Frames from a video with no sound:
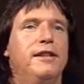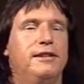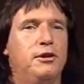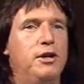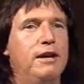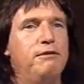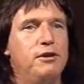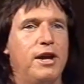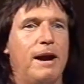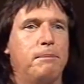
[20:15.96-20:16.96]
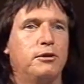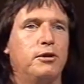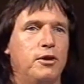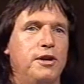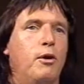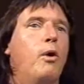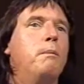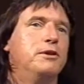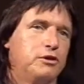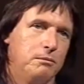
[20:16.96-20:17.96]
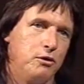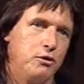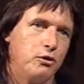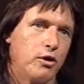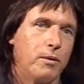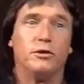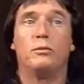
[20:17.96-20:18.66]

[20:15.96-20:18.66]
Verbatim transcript: to give you the opportunity to open some new doorways,